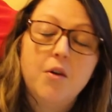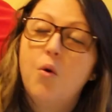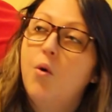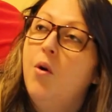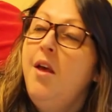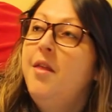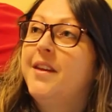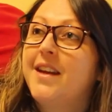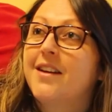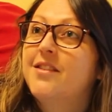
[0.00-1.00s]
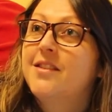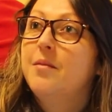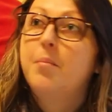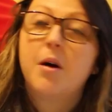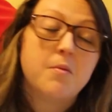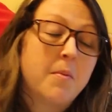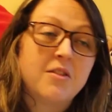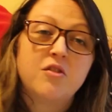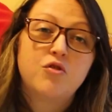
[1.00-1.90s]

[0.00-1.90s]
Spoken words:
or the next Bible Buds